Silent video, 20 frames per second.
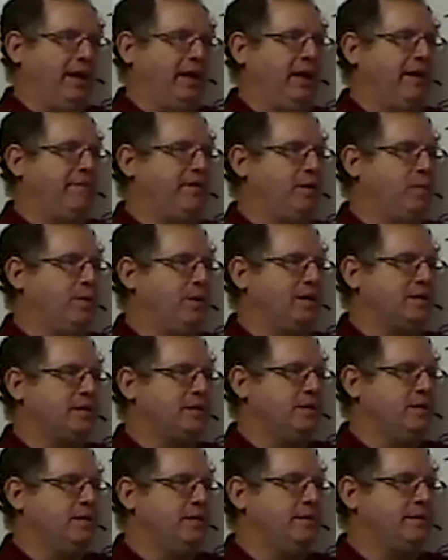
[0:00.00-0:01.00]
If you want
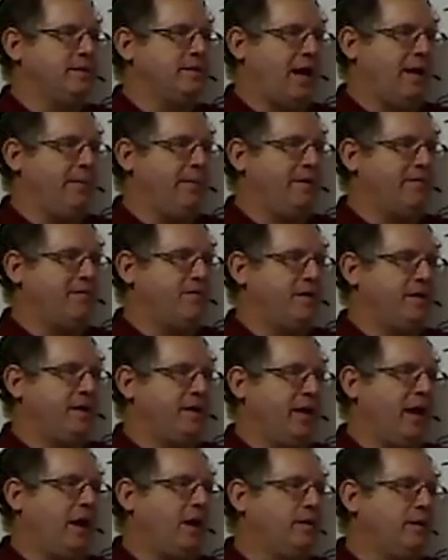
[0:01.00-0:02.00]
to type
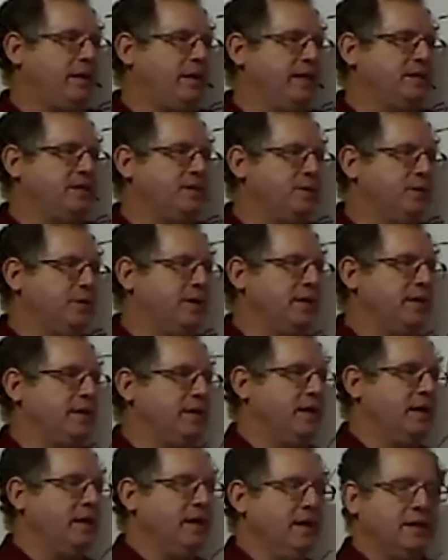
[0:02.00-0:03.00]
everything out into it,
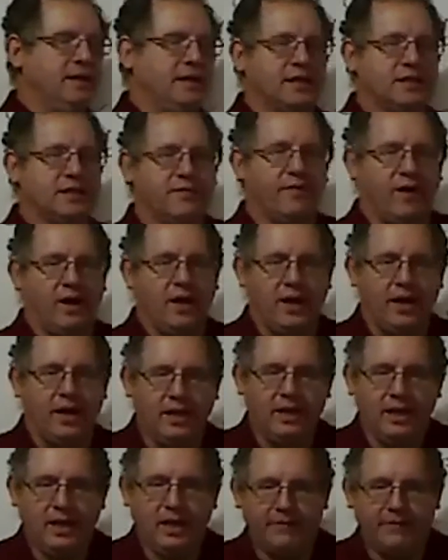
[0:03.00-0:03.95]
that's fine.